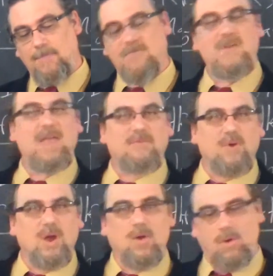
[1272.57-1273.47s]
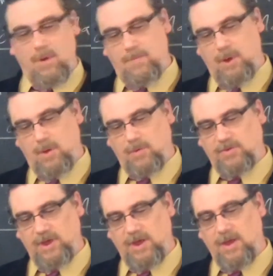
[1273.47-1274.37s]
favoring or
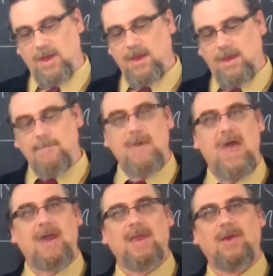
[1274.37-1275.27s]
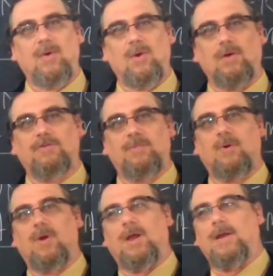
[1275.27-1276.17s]
opposing, combating or
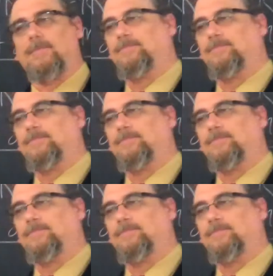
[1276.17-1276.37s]
supporting.